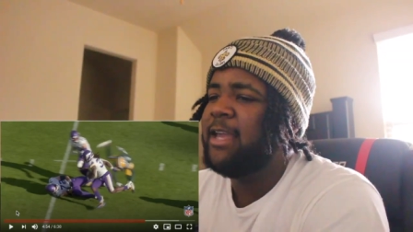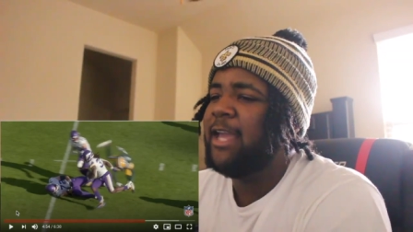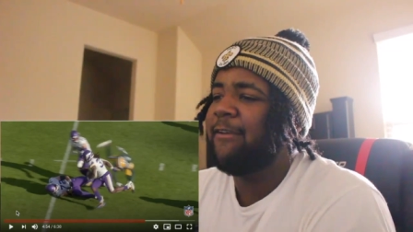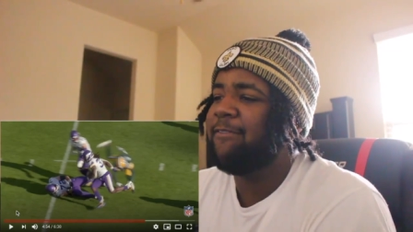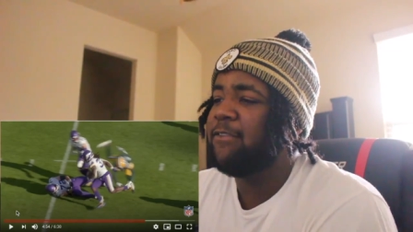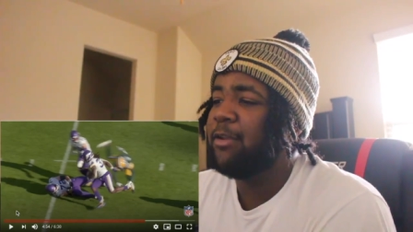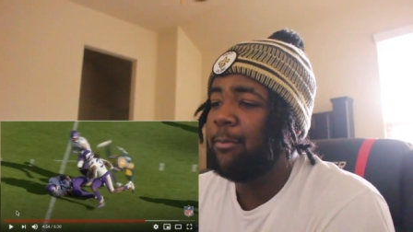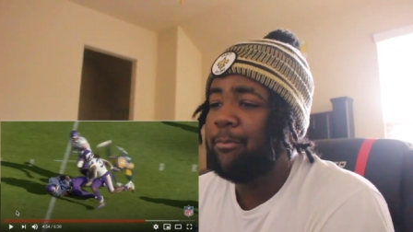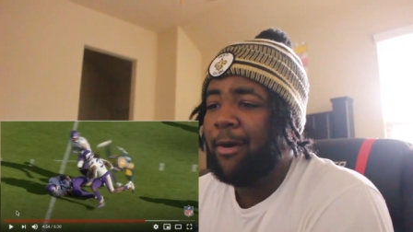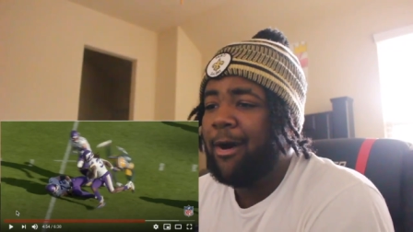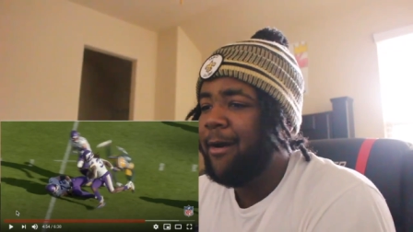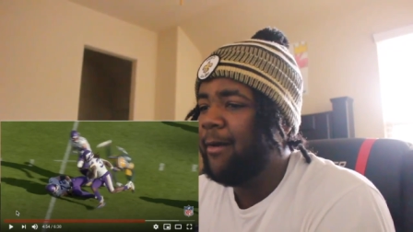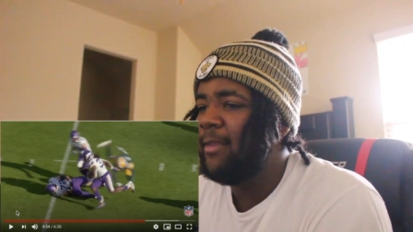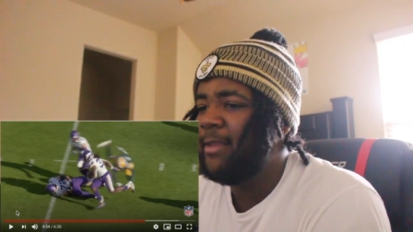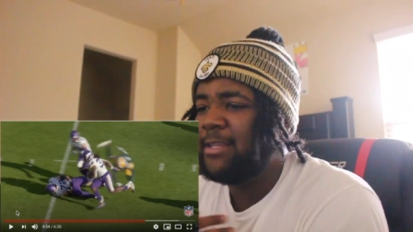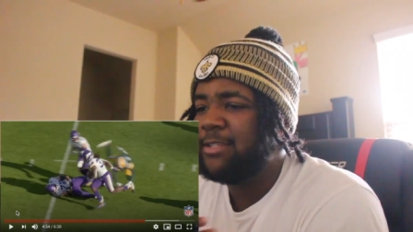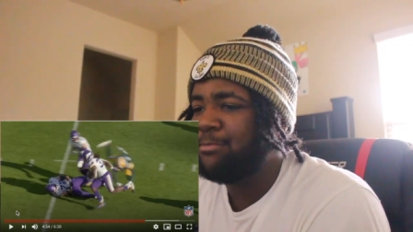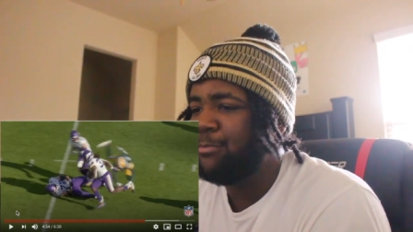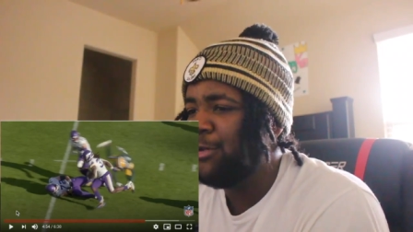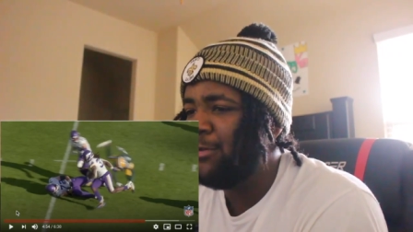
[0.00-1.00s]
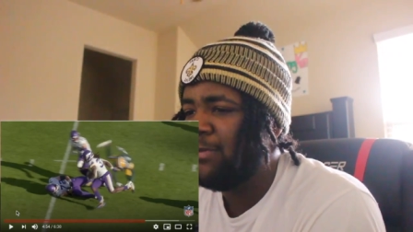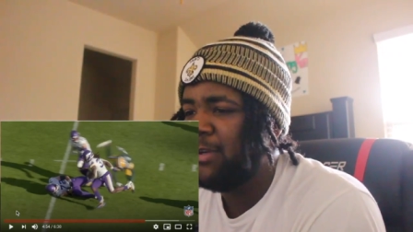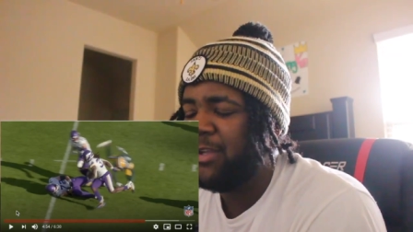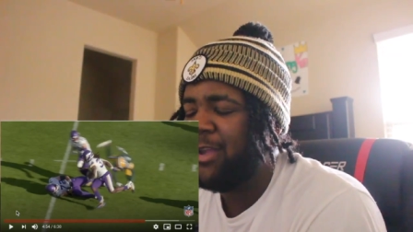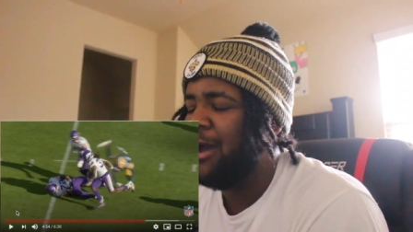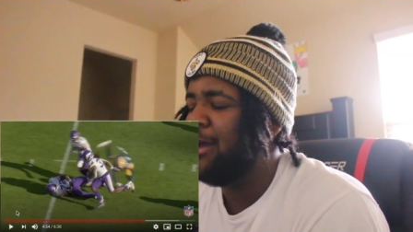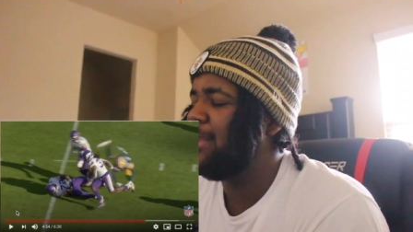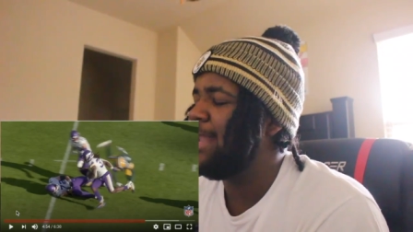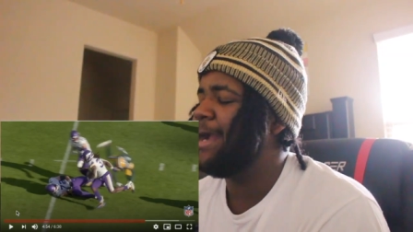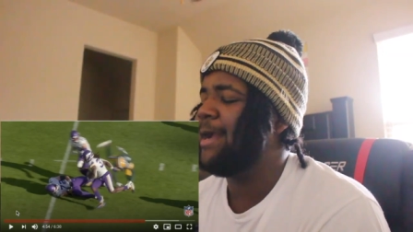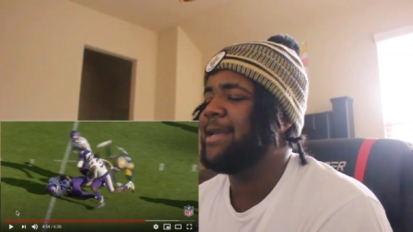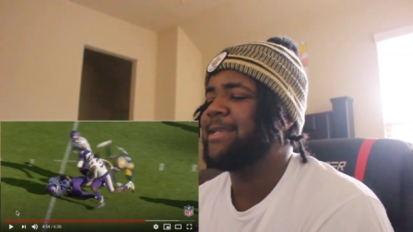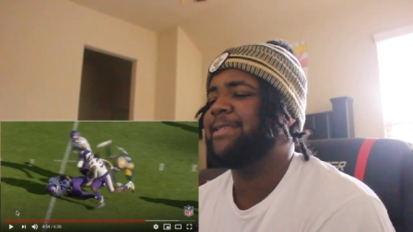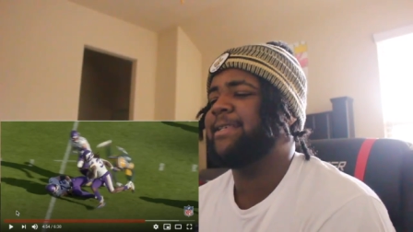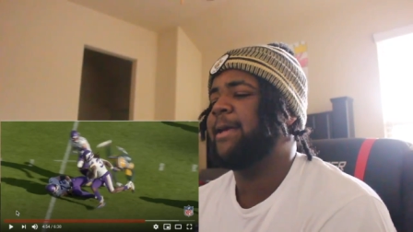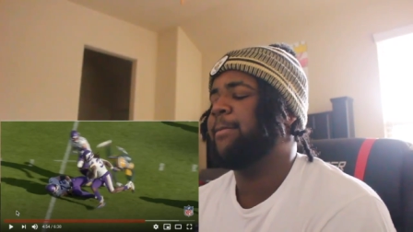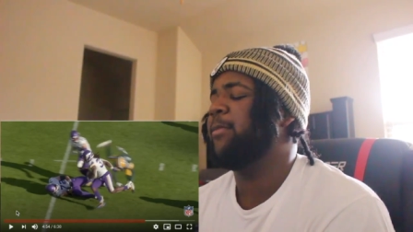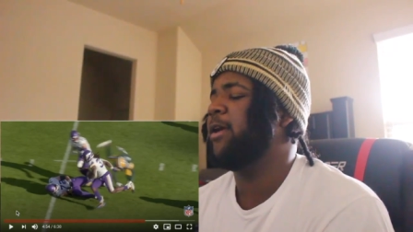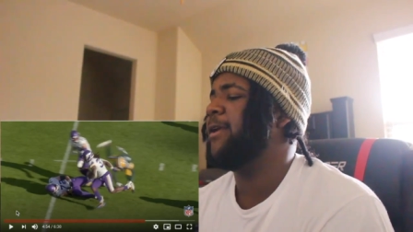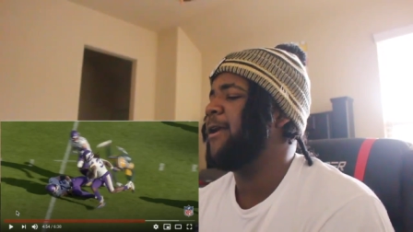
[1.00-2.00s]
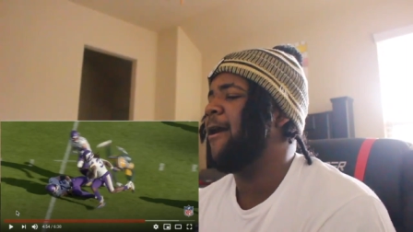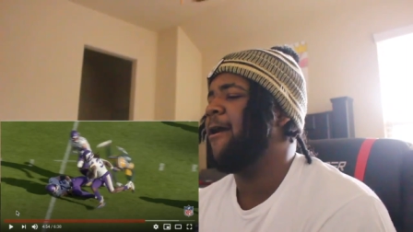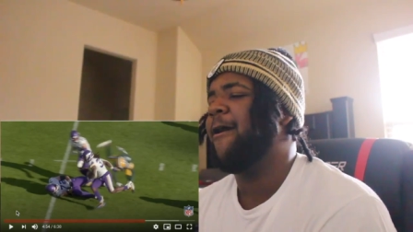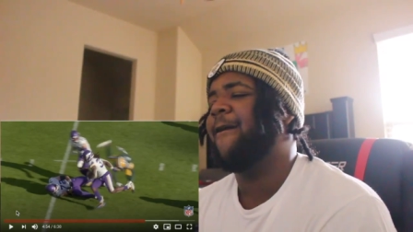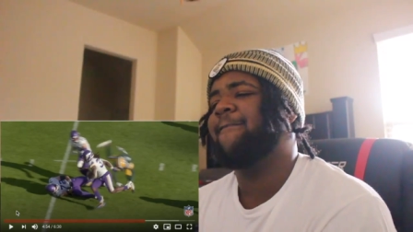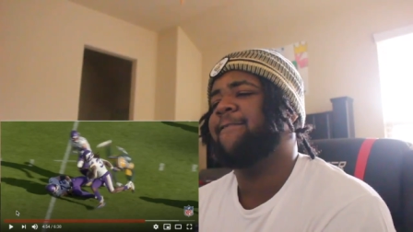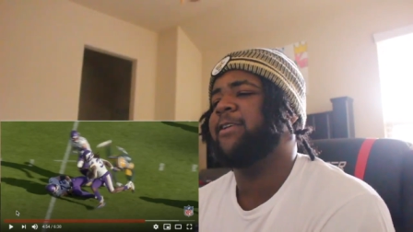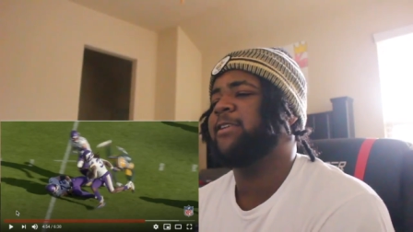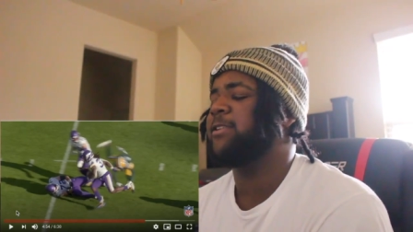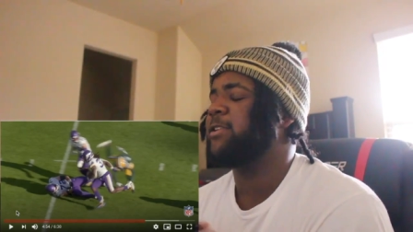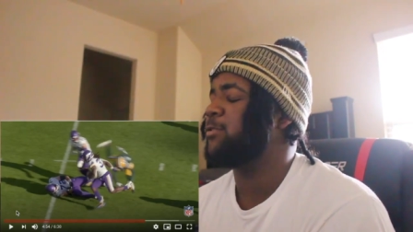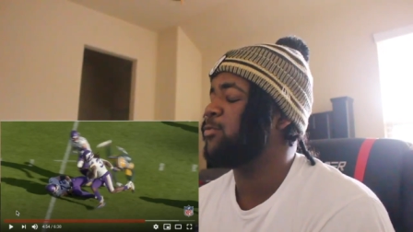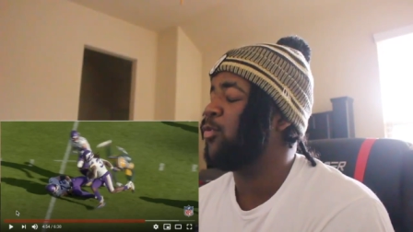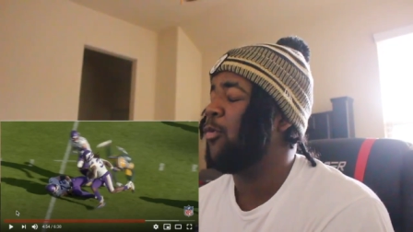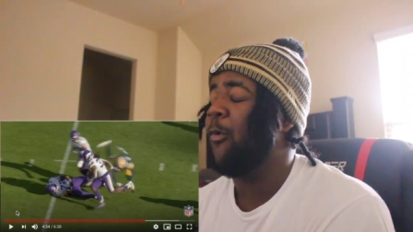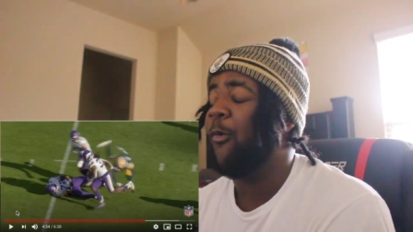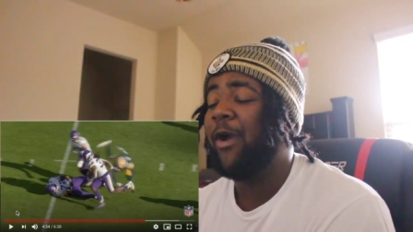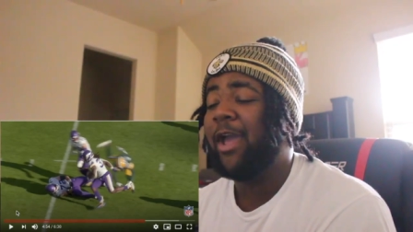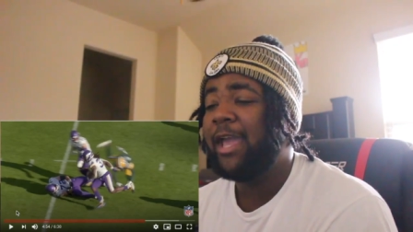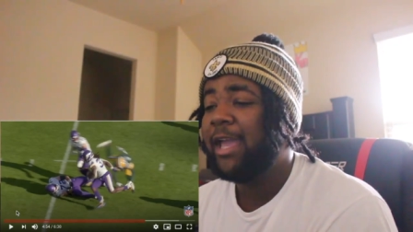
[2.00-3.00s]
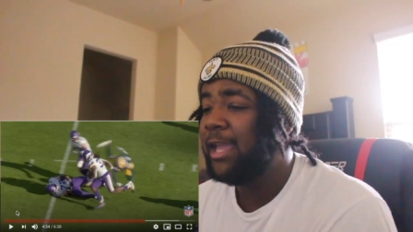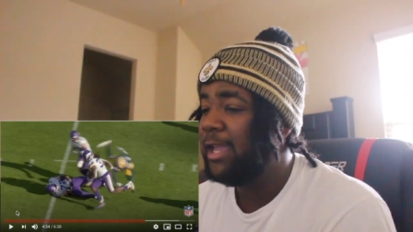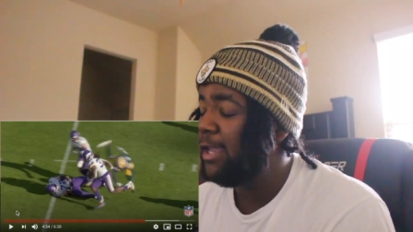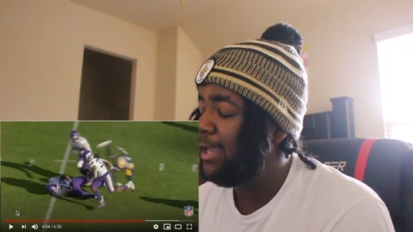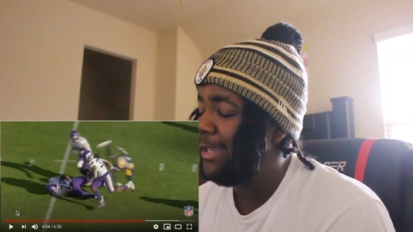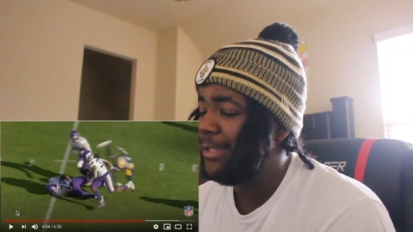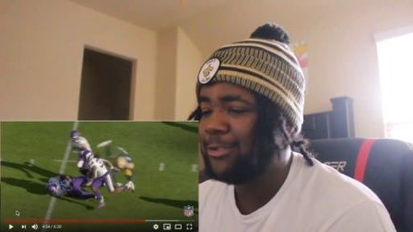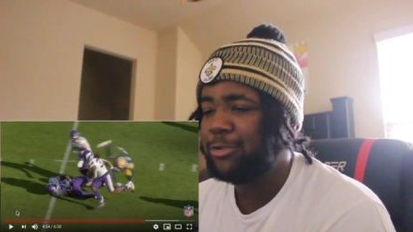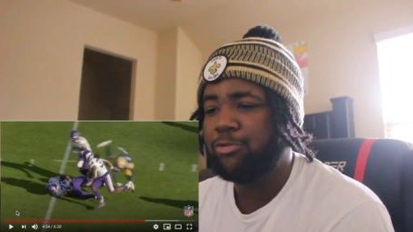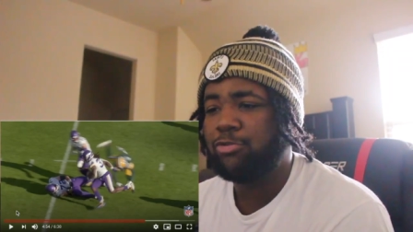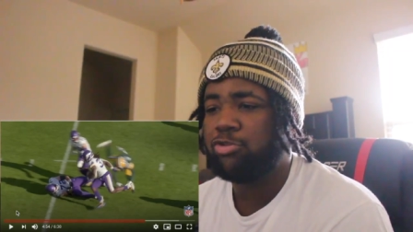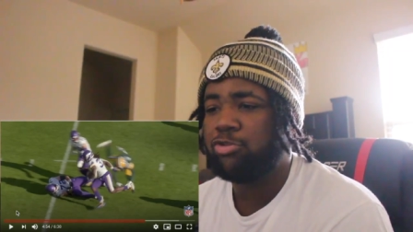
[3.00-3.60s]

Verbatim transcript: if the ball is moving, y'all, like I said, bro, y'all offense is way too